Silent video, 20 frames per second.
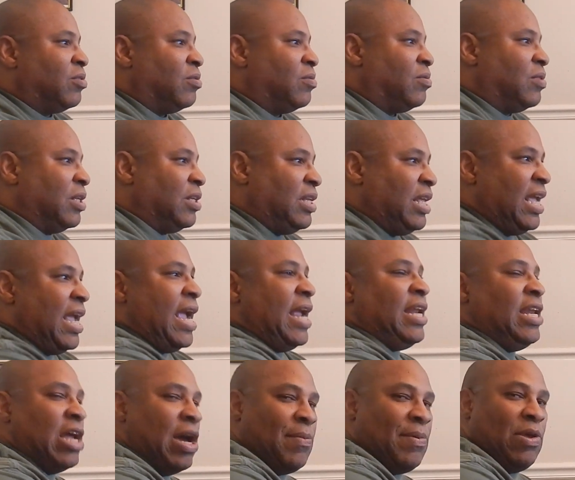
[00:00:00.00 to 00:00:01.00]
the
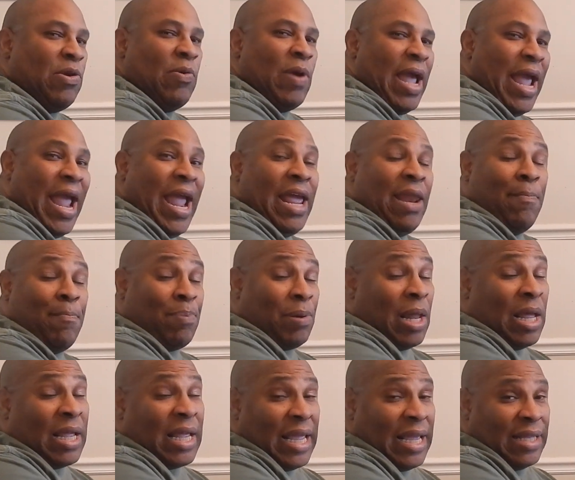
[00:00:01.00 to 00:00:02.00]
DAW and
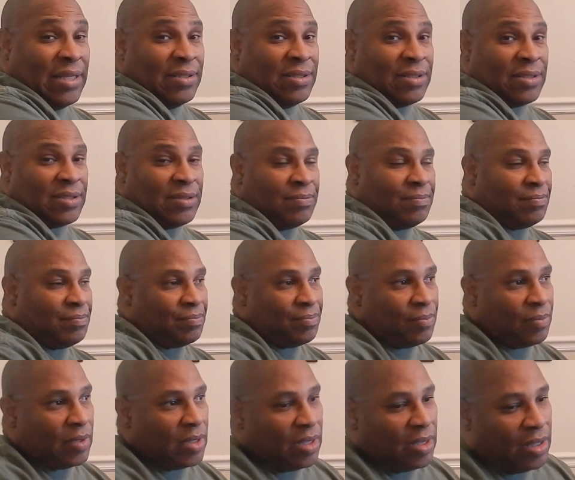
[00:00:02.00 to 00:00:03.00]
plugins.
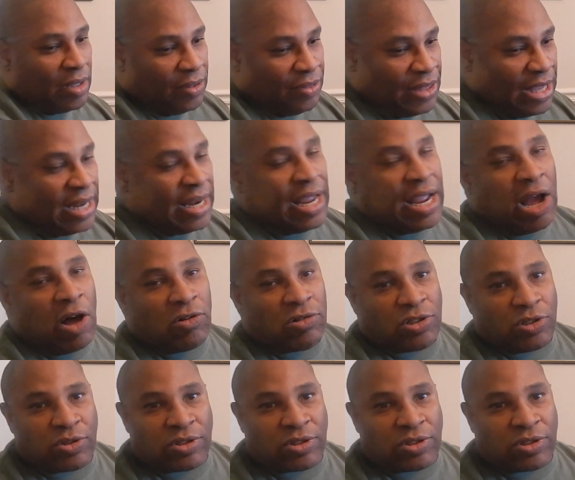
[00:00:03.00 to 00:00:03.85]
Then they also